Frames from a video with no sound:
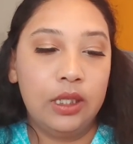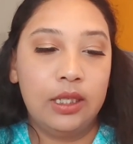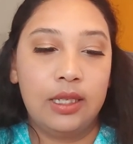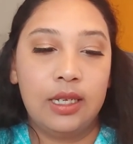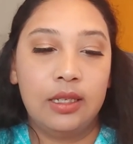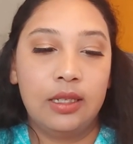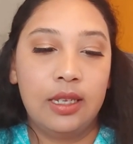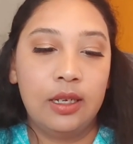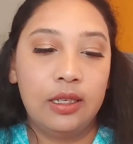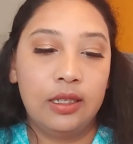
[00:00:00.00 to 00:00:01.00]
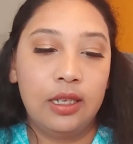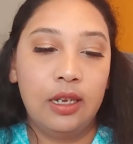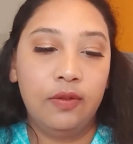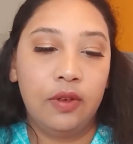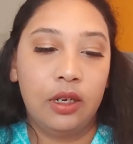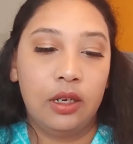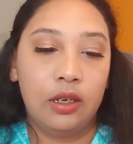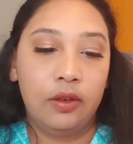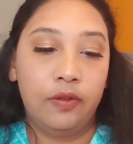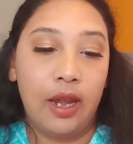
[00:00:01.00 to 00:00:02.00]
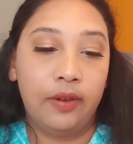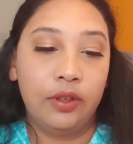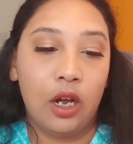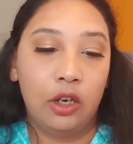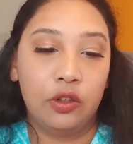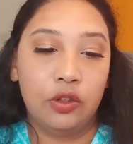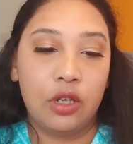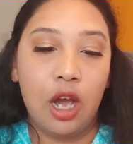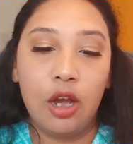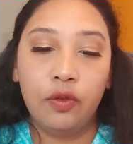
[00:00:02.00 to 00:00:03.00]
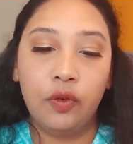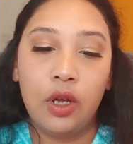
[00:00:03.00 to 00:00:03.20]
It says save $5 off,